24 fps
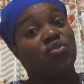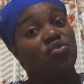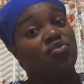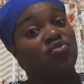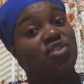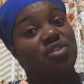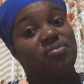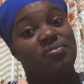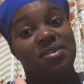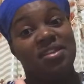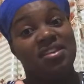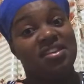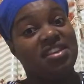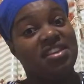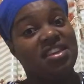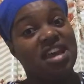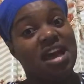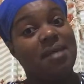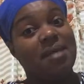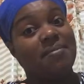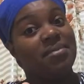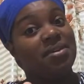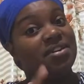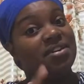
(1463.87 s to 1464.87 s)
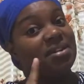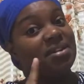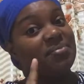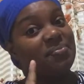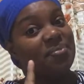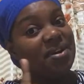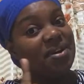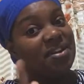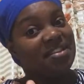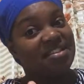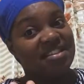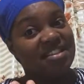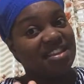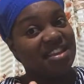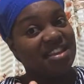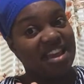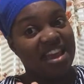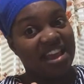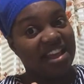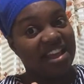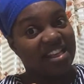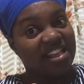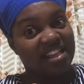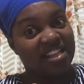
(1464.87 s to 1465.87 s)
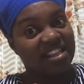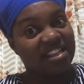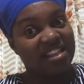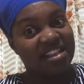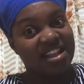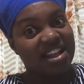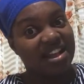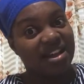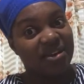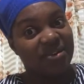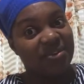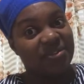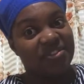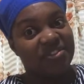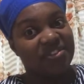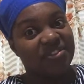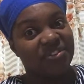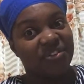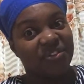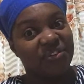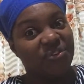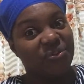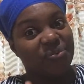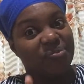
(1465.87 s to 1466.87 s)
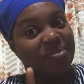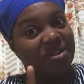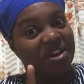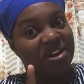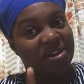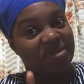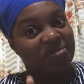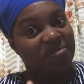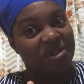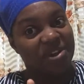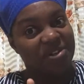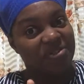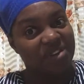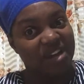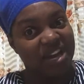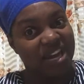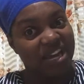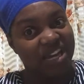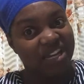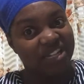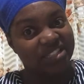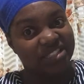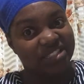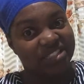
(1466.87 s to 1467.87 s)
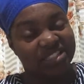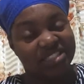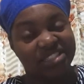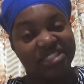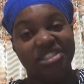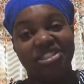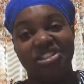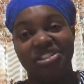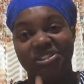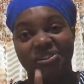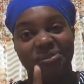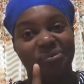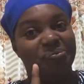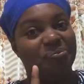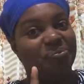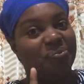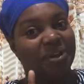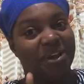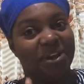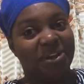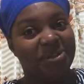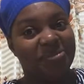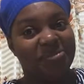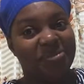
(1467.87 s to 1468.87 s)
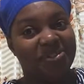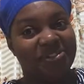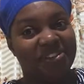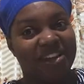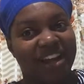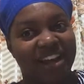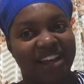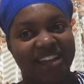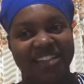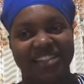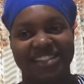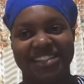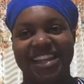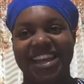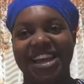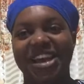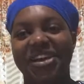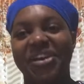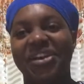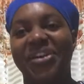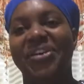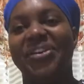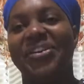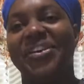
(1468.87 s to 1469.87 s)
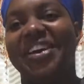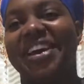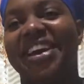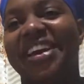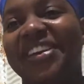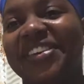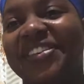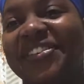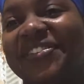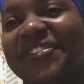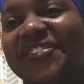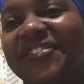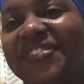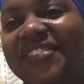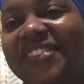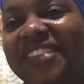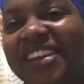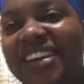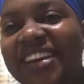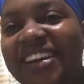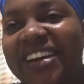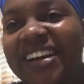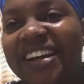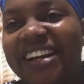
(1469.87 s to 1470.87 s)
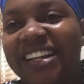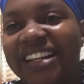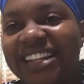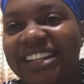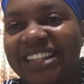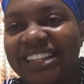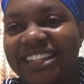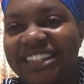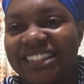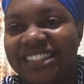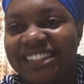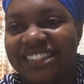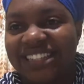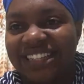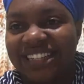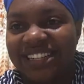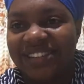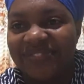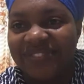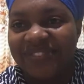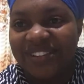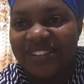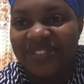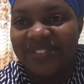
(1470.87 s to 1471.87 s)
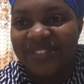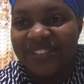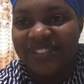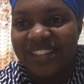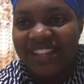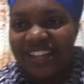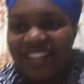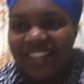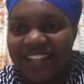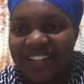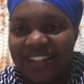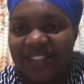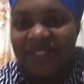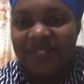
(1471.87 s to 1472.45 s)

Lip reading: Jimmy C, I'm gonna press the X now, so you better be right. You better be right. Okay, all right, so let me do that.